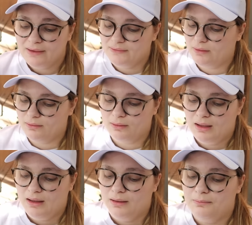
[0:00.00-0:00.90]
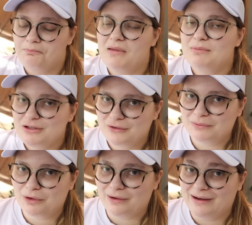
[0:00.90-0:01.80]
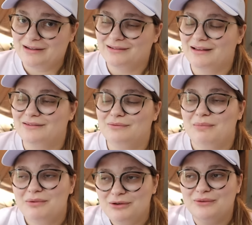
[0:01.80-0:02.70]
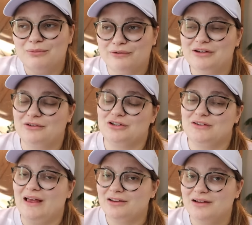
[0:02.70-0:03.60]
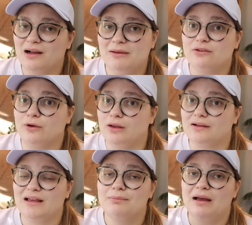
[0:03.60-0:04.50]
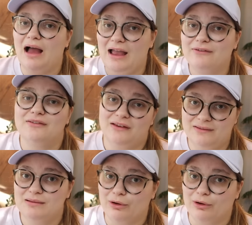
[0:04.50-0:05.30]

So maybe do some more in, maybe do some more research because I could talk about this for a long time, but I have 60